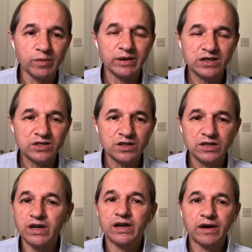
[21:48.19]
ministers,
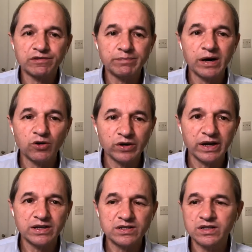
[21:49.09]
have rebelled
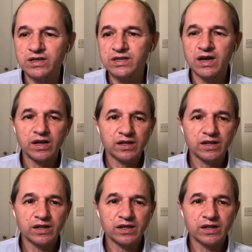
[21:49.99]
against this.